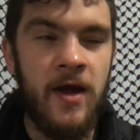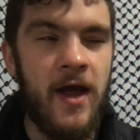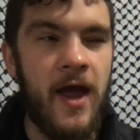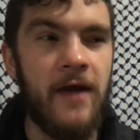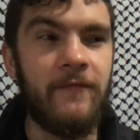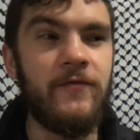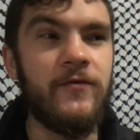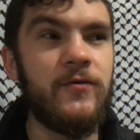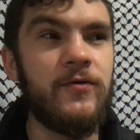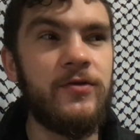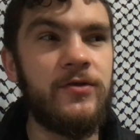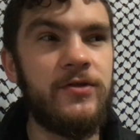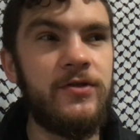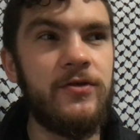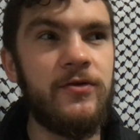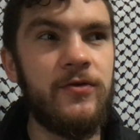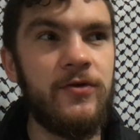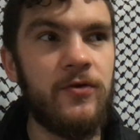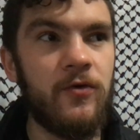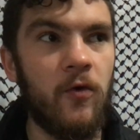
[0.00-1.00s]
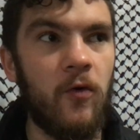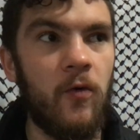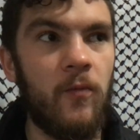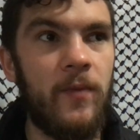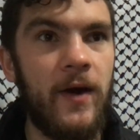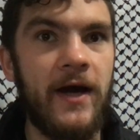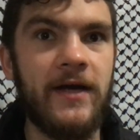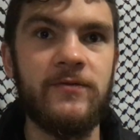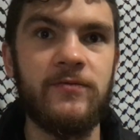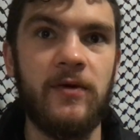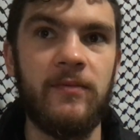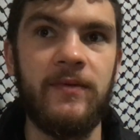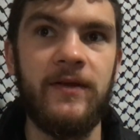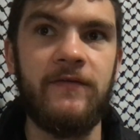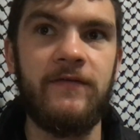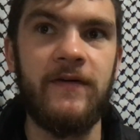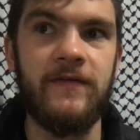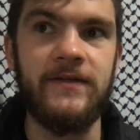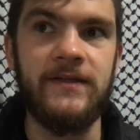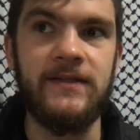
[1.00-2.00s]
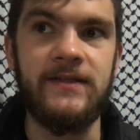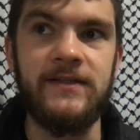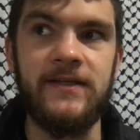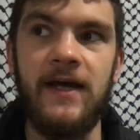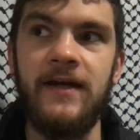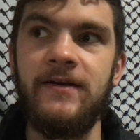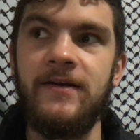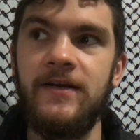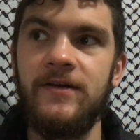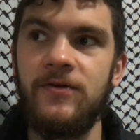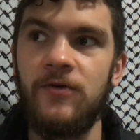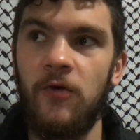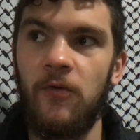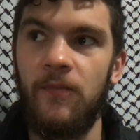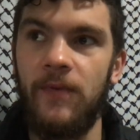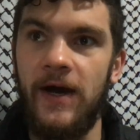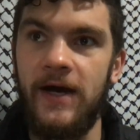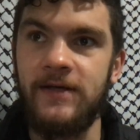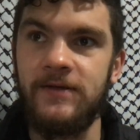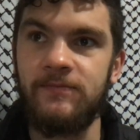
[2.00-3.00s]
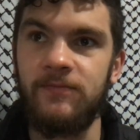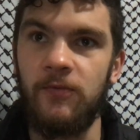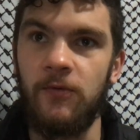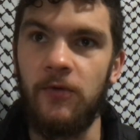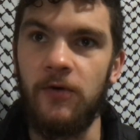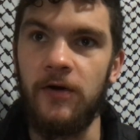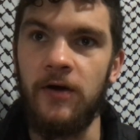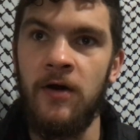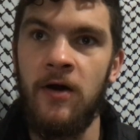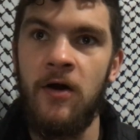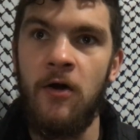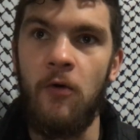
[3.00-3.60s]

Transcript: If you do your old passport, I believe you have to send in your old passport,